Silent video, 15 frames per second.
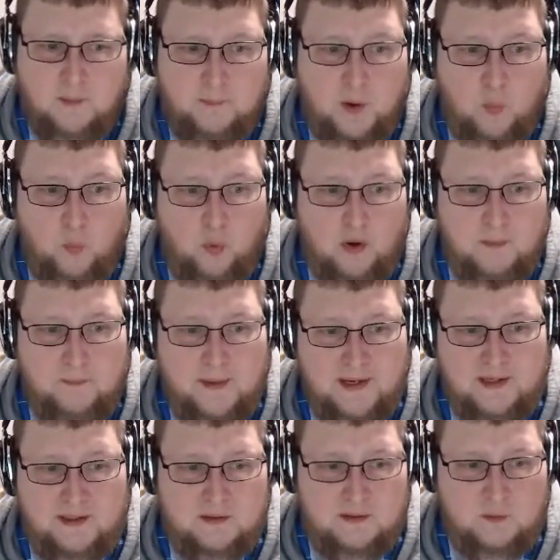But
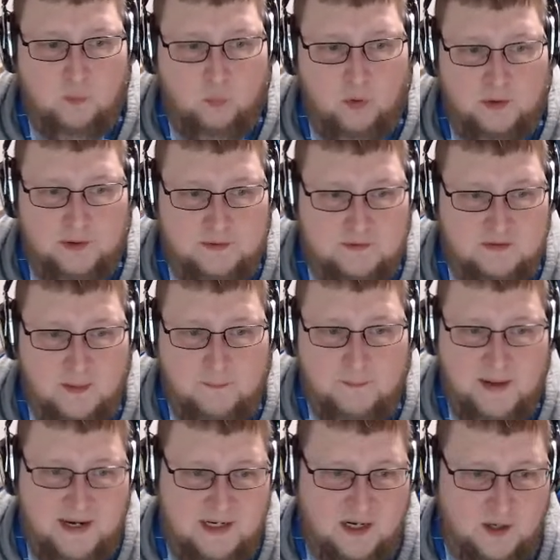ones
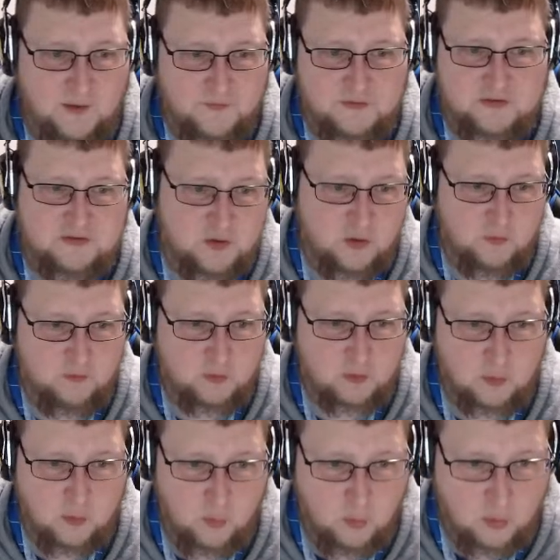made of
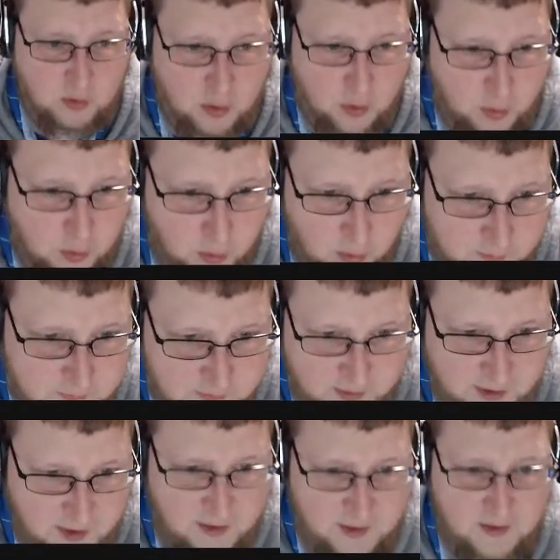silver or
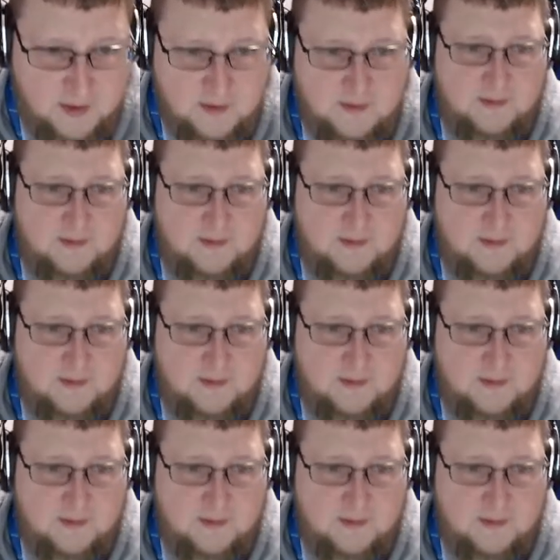cloisonné